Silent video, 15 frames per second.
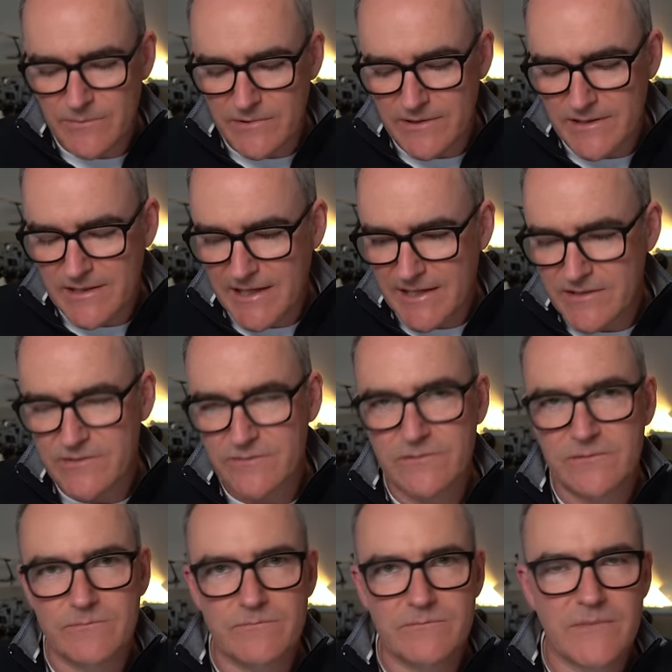But the
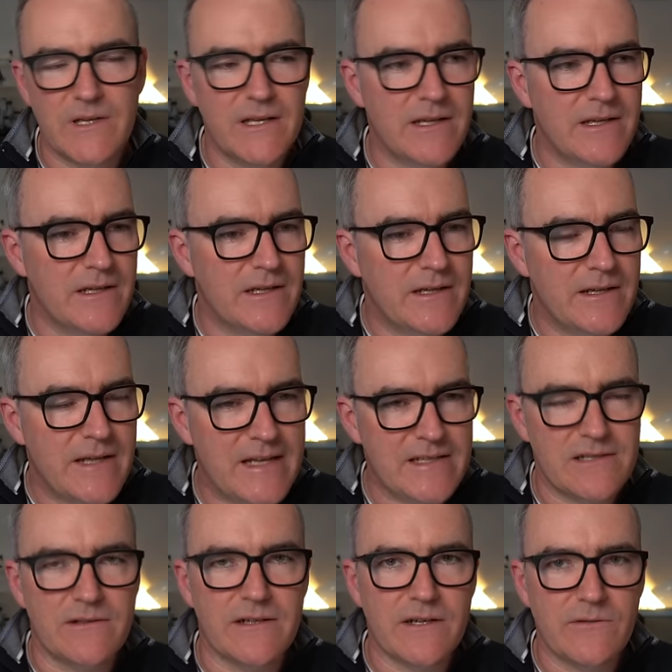actual
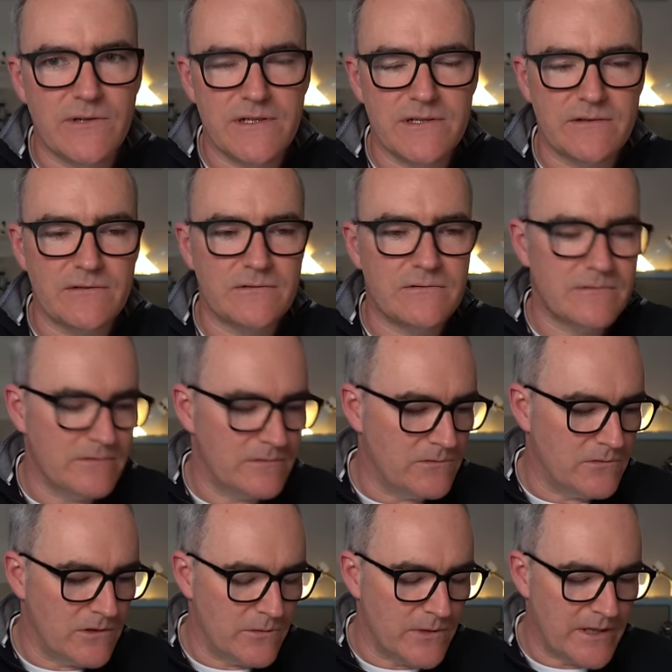Hesslite crystal,
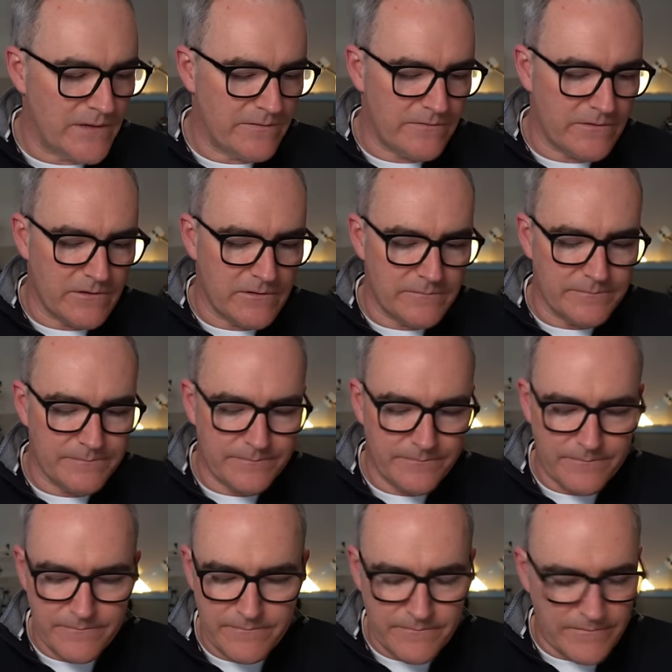all the way from
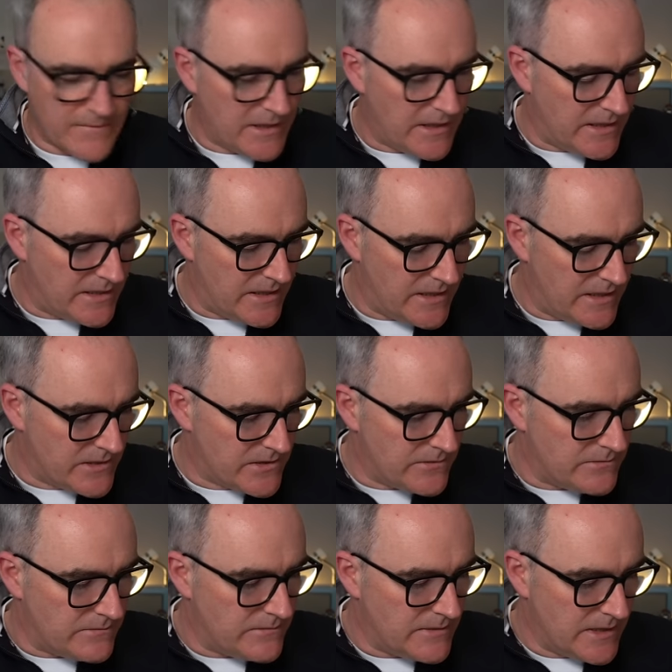the
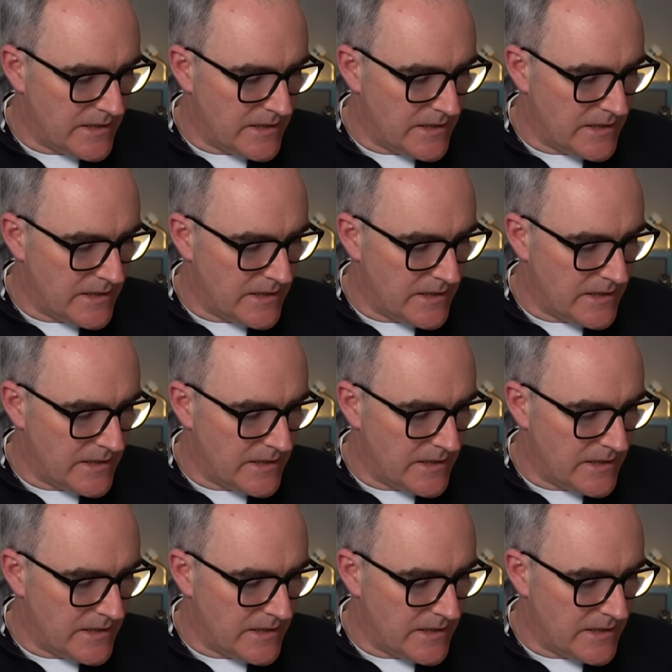initial